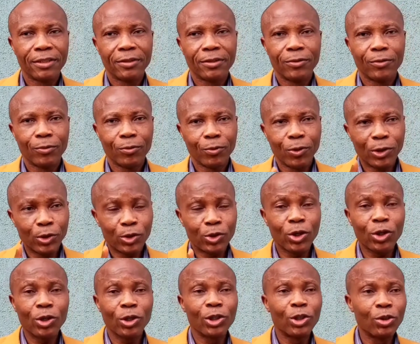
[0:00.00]
When you
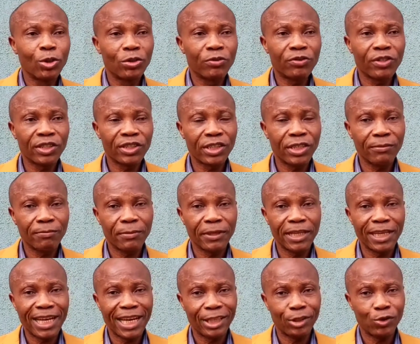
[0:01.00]
turn on the notification
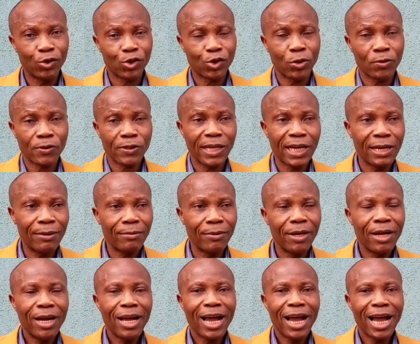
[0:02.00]
bell and you subscribe,
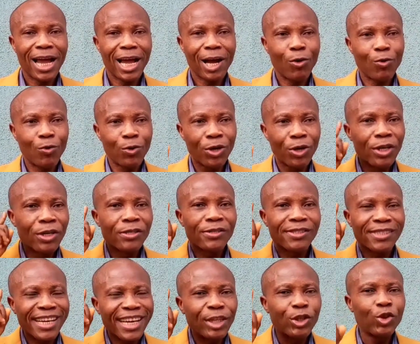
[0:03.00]
I will
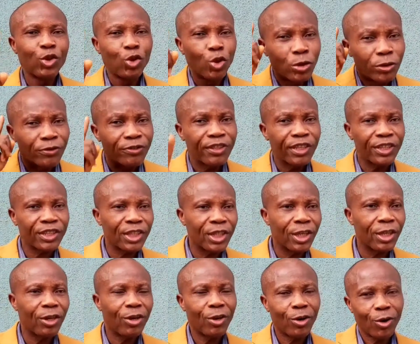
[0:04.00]
send you notification
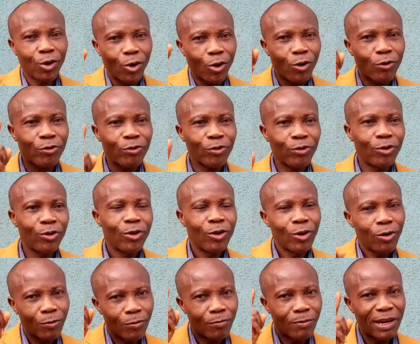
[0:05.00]
of
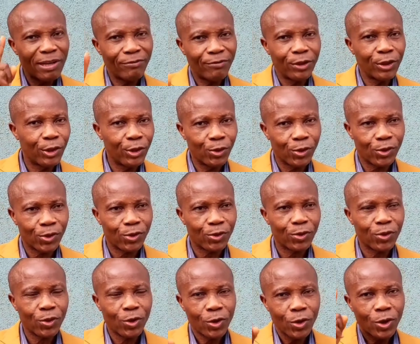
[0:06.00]
my videos
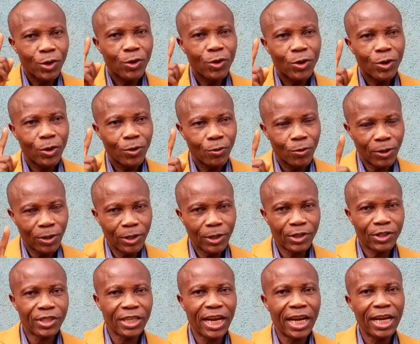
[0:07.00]
each
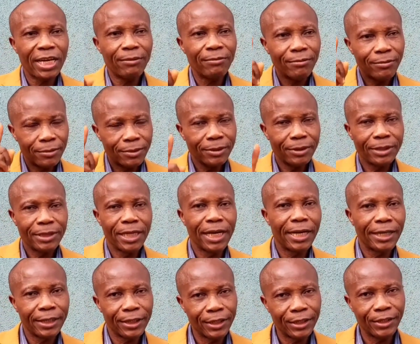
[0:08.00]
time they are
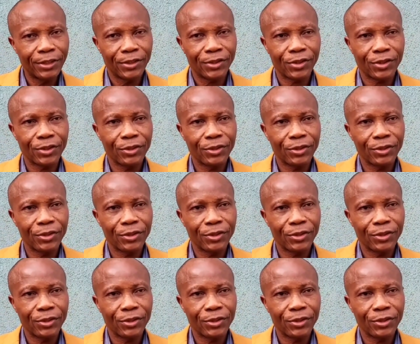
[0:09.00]
released.